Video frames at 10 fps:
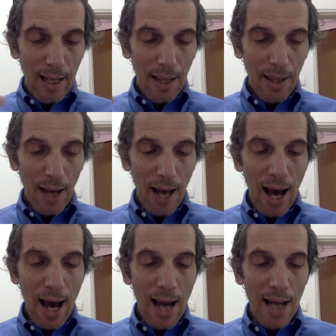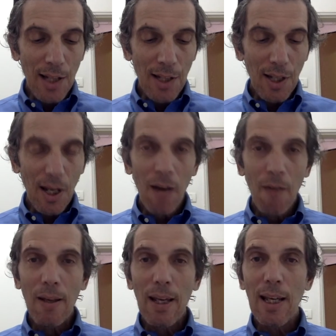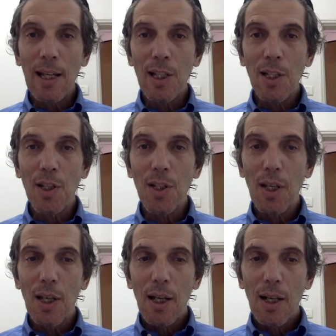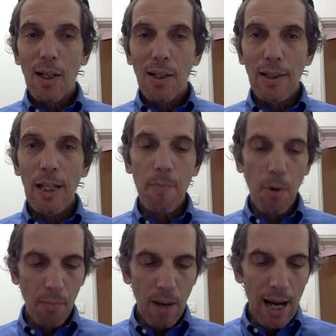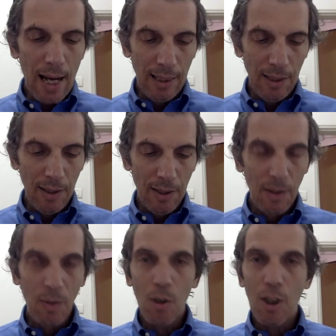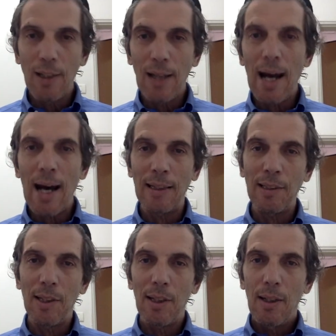the eyes of his deeper mind. The word da'at.